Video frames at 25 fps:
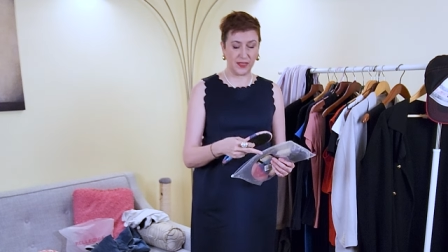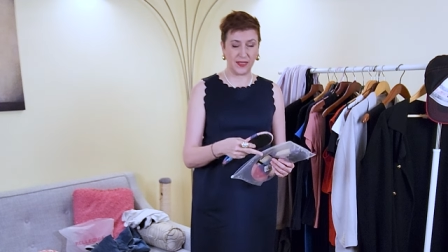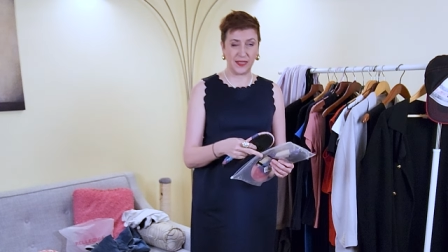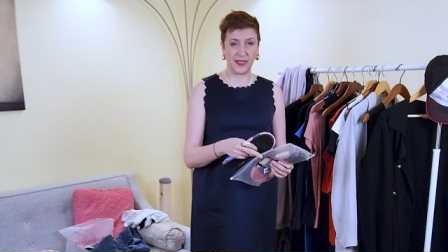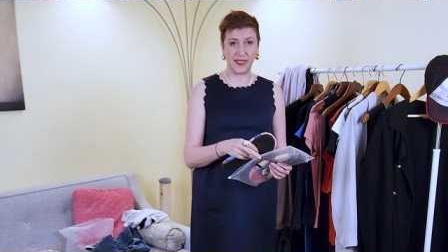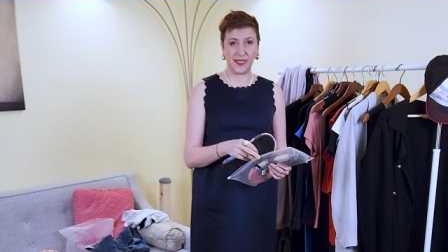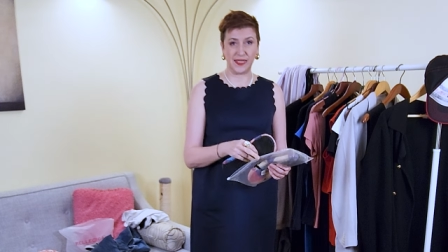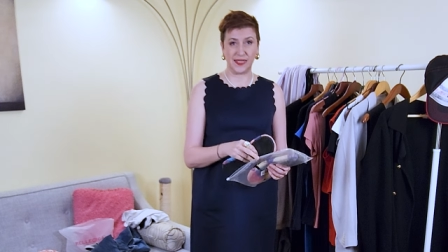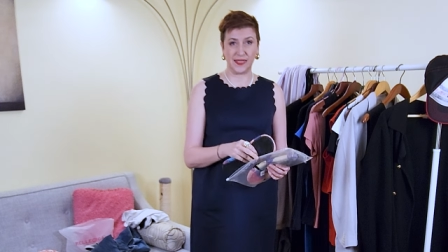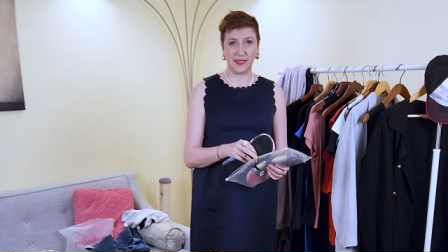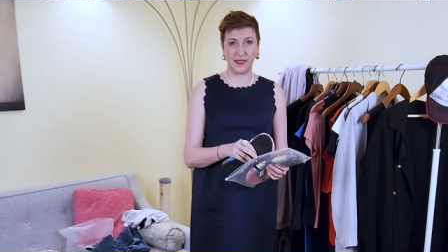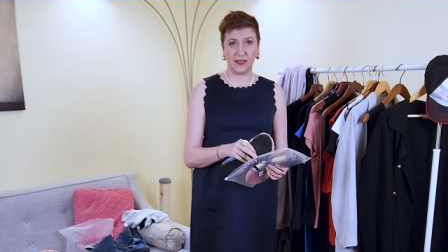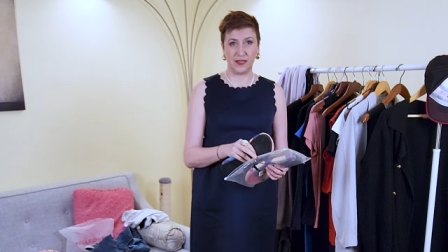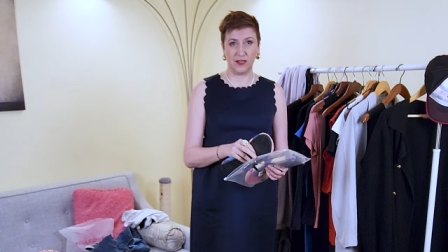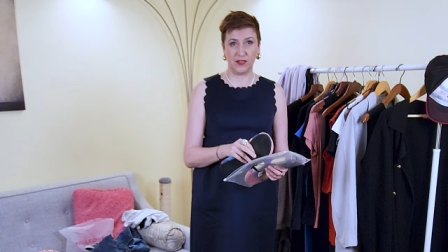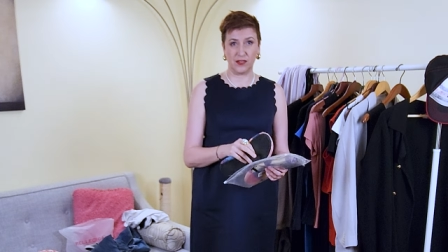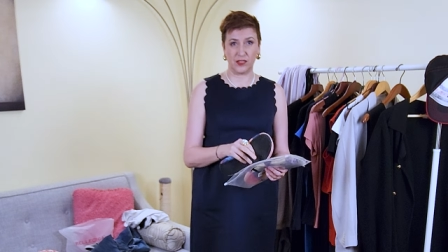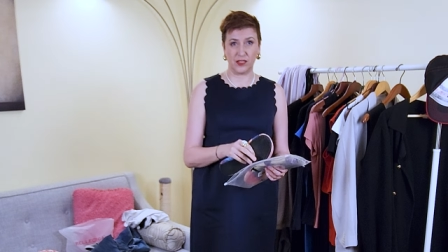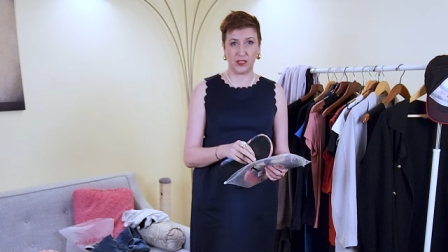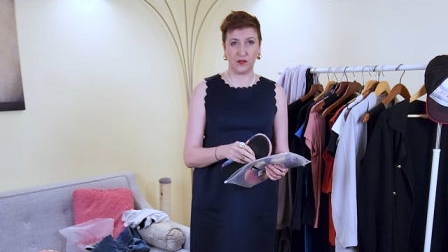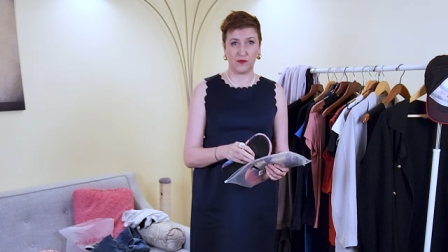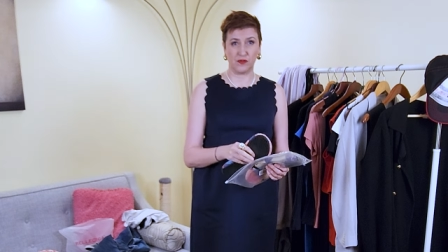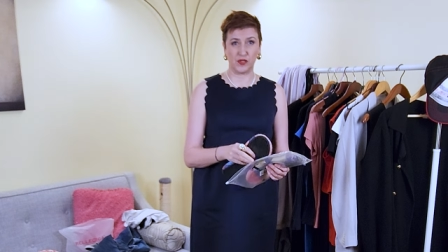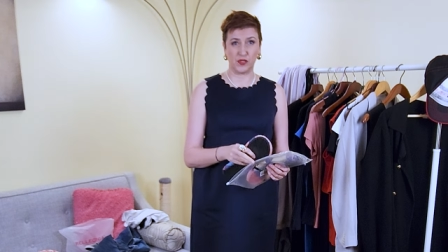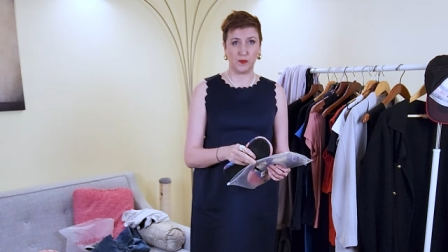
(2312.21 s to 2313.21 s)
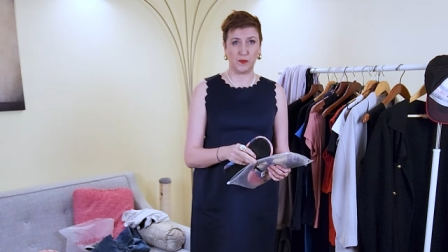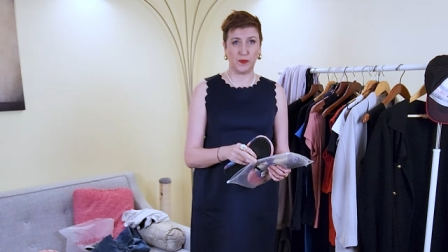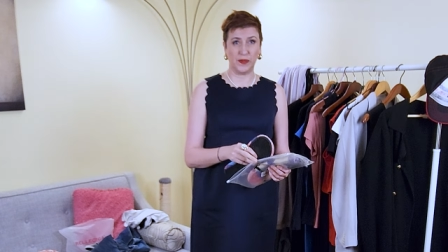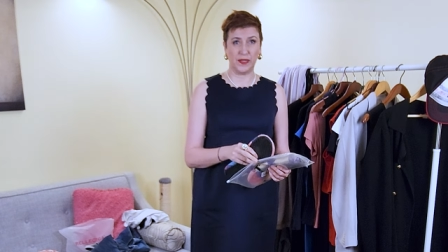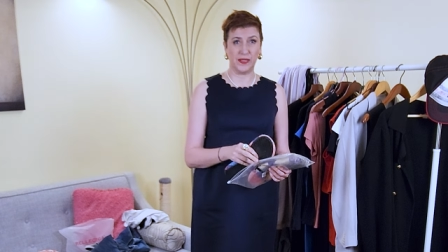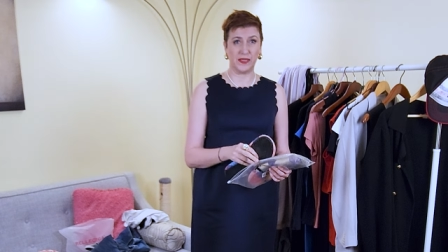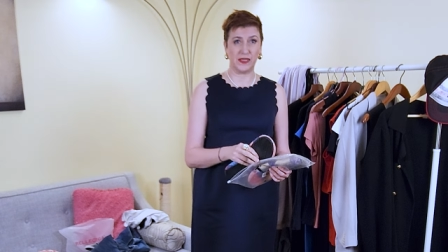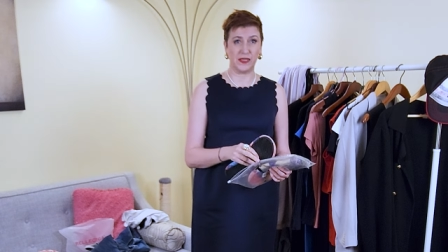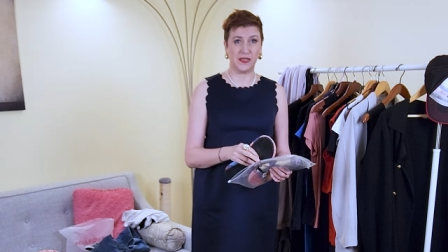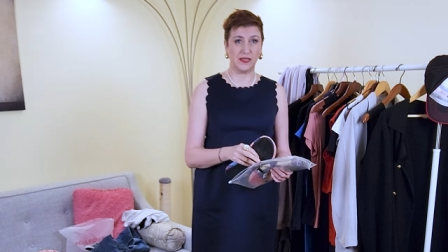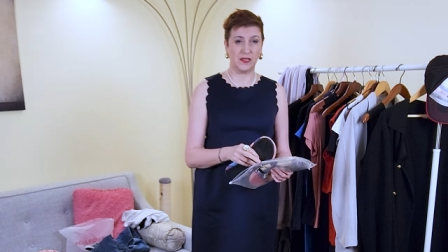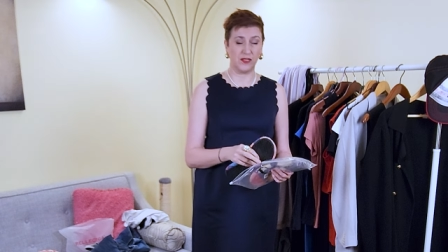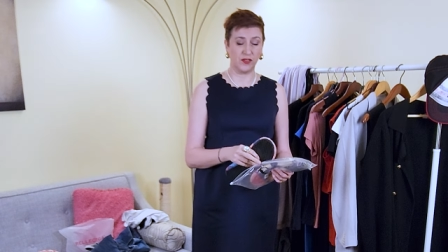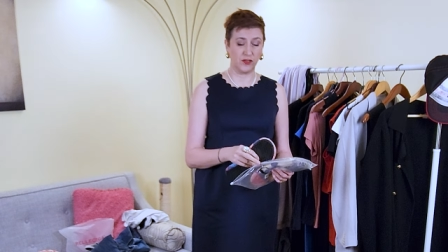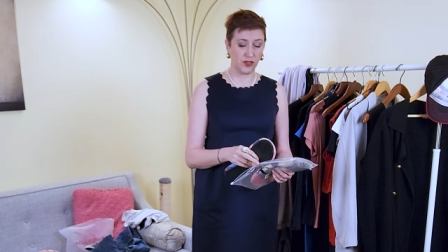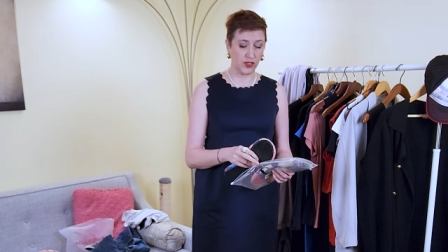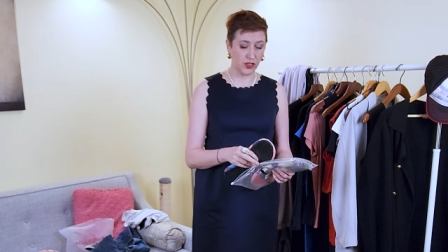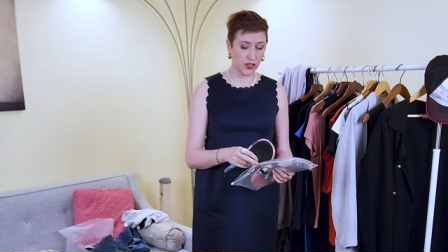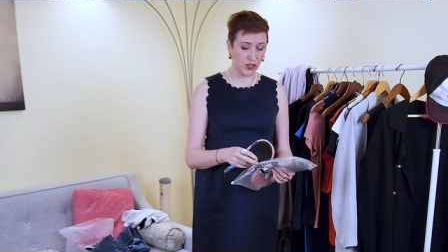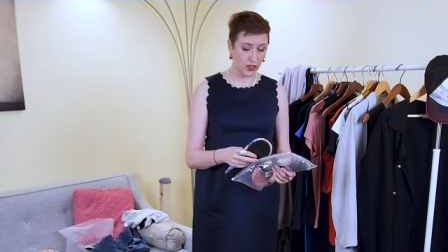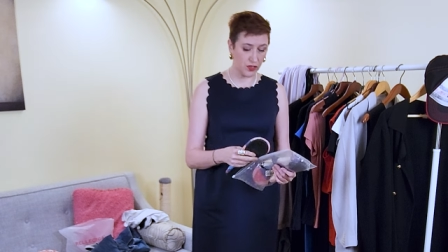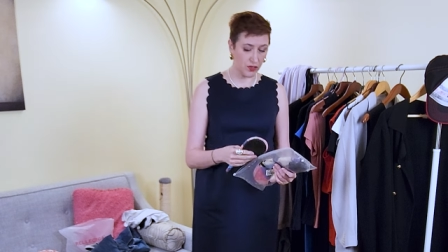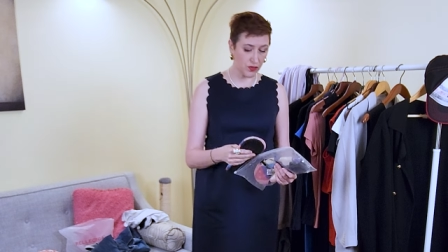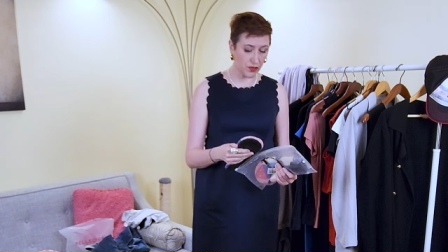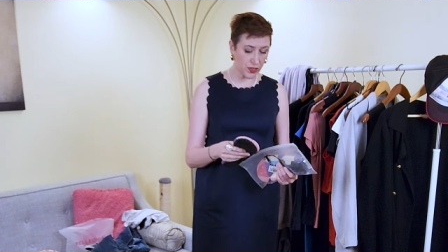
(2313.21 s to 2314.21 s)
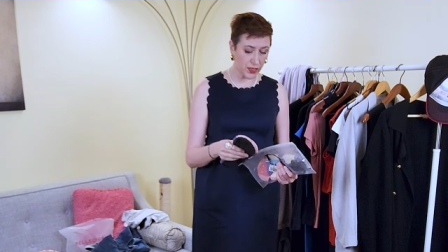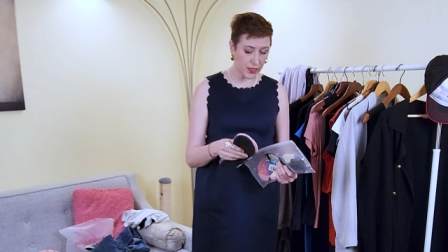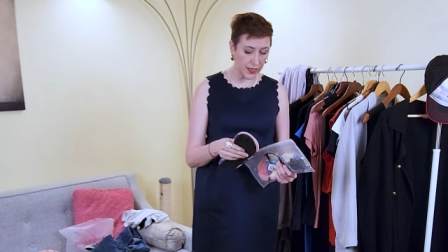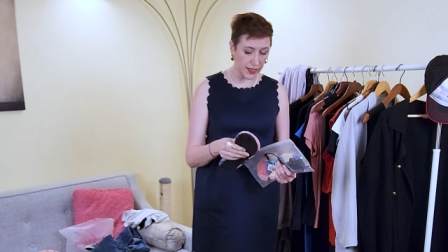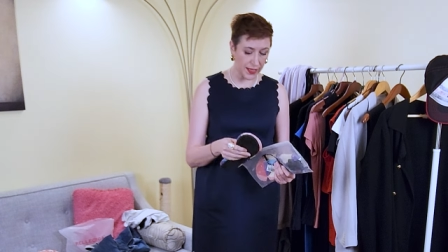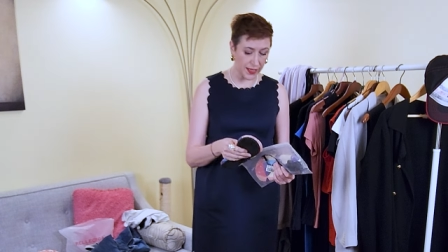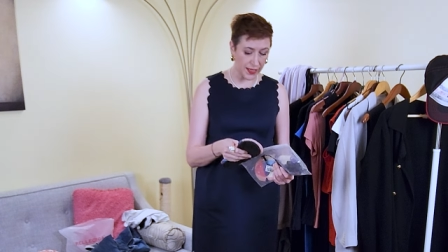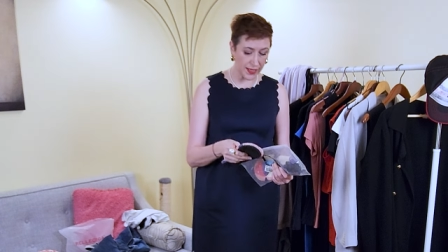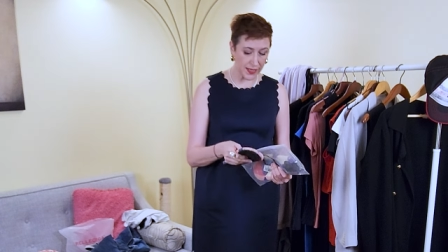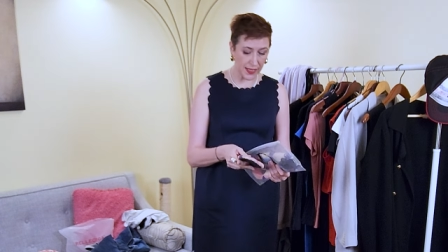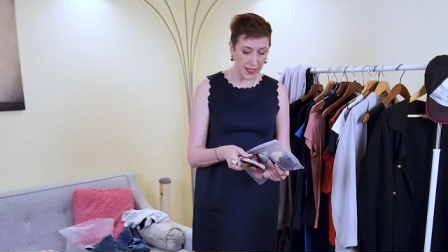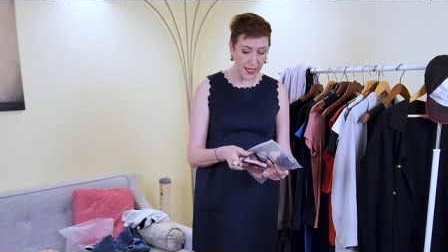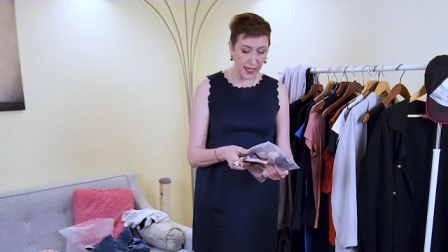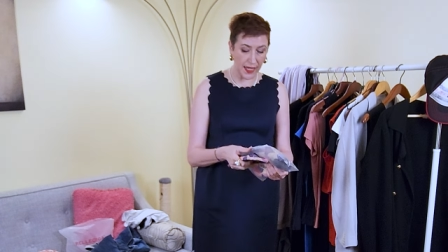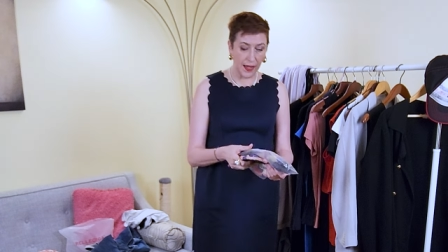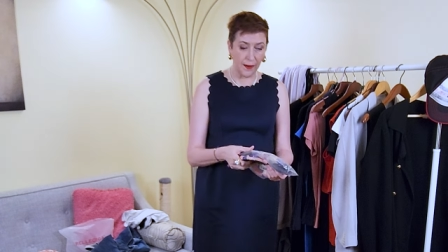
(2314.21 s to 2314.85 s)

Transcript: take lots of space in your suitcase,